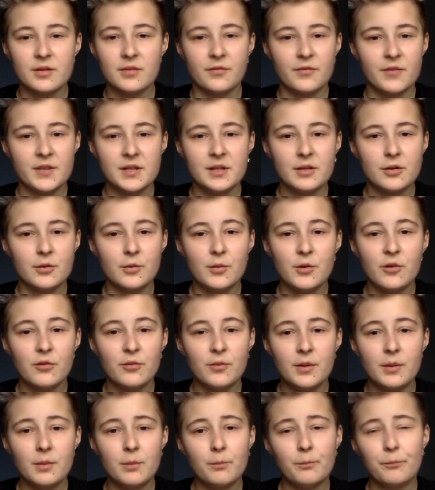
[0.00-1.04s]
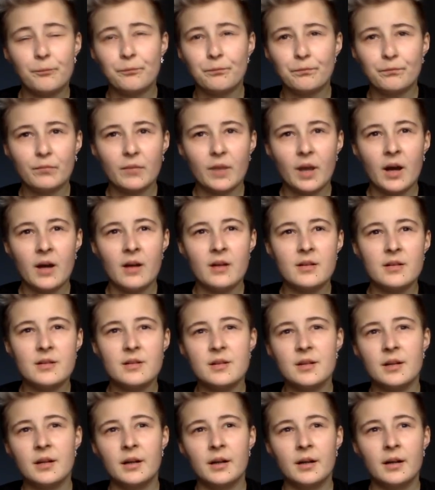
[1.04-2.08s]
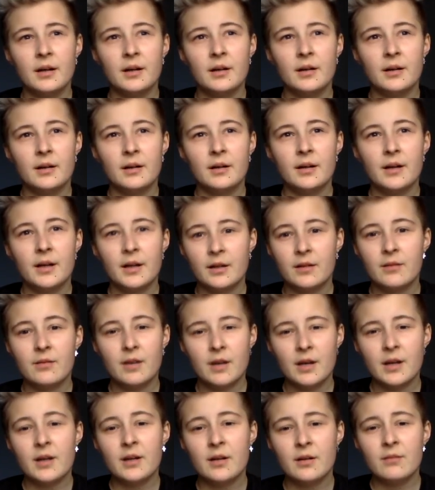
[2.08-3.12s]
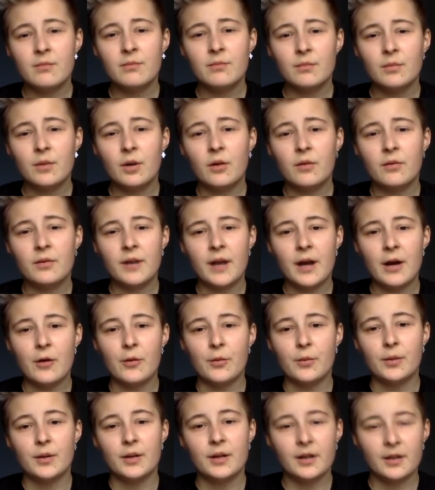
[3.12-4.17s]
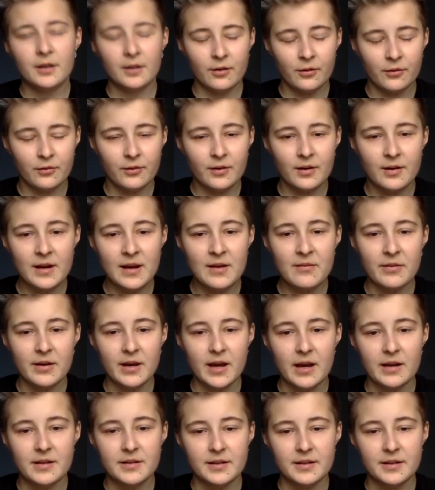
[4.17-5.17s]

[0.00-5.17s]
physical movement, and it can often help. It can often alleviate